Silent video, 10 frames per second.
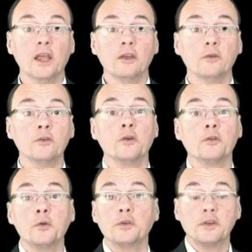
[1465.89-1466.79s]
So it's not,
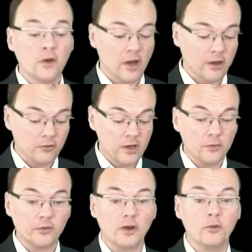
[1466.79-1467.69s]
of course, it's not our dream
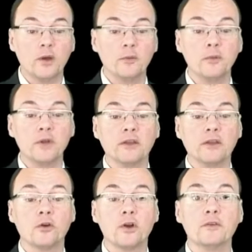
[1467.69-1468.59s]
result where we would get
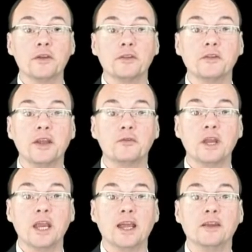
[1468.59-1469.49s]
strong evidence in
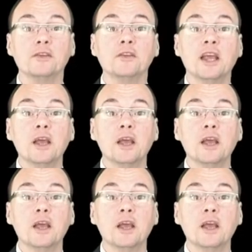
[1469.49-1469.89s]
every case,